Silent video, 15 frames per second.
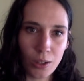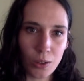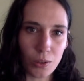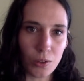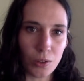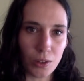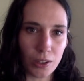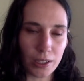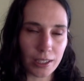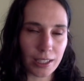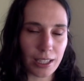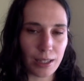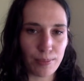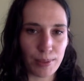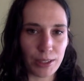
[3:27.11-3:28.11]
or
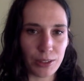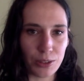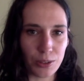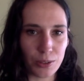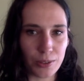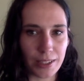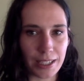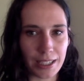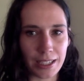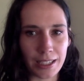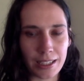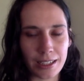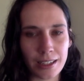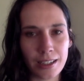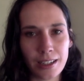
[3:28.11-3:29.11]
keeping you in
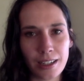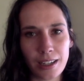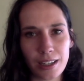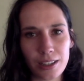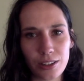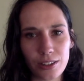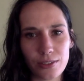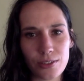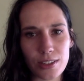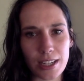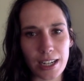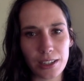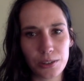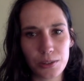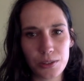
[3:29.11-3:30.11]
a lot of
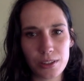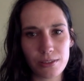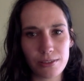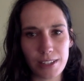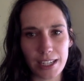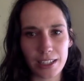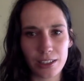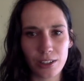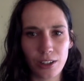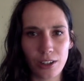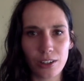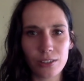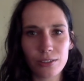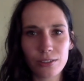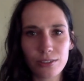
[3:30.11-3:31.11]
cycles of like
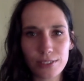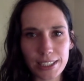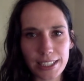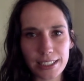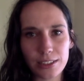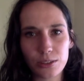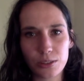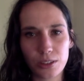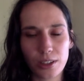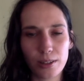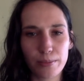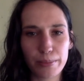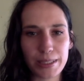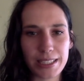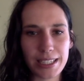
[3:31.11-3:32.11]
conflict or
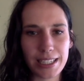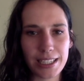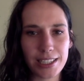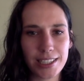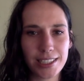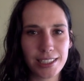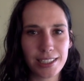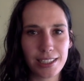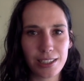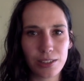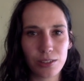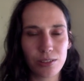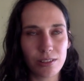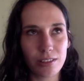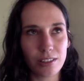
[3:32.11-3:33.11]
competition,
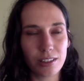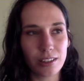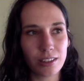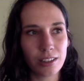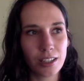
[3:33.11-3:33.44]
or